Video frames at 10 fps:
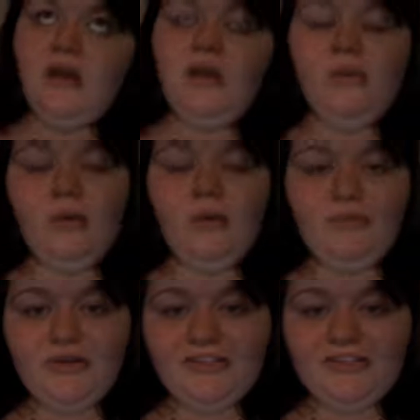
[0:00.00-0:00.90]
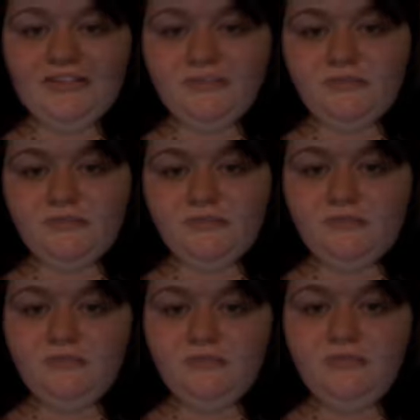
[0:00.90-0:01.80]
the one person
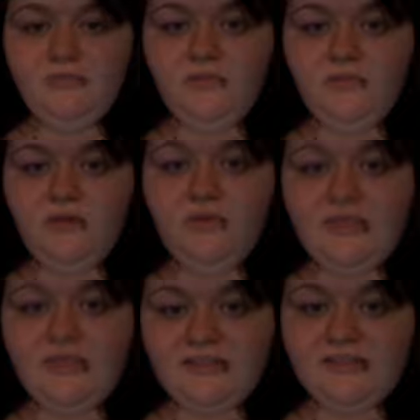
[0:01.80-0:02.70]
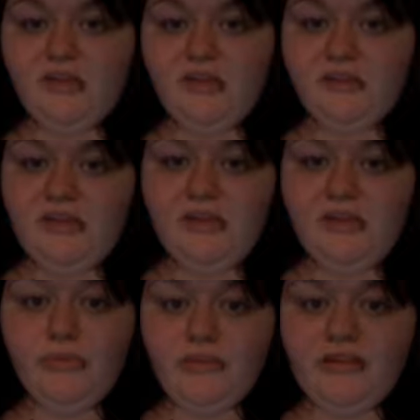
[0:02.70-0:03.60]
who thinks it's called being a
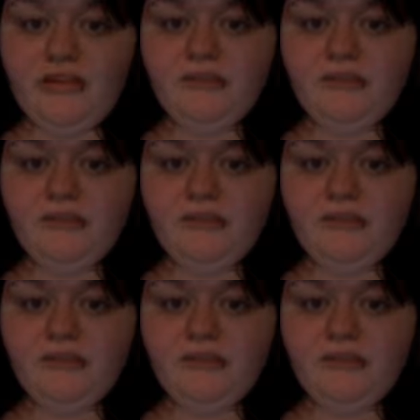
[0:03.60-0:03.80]
bully.